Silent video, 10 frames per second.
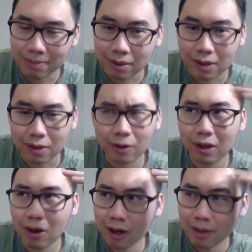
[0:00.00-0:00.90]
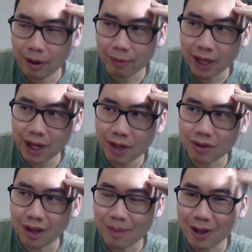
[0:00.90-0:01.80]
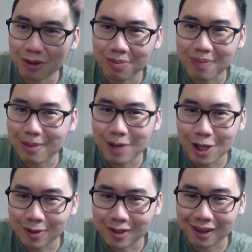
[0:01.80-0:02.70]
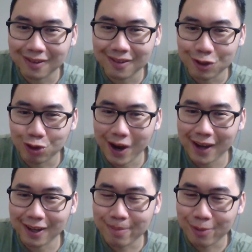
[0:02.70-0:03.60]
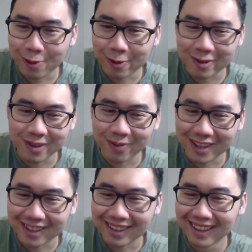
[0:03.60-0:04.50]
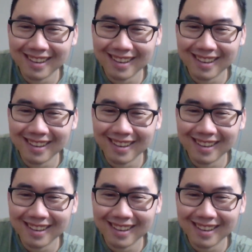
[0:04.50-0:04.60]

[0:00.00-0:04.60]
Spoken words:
but early on in my reactions, I mentioned maybe he was, like, dragonborn or something.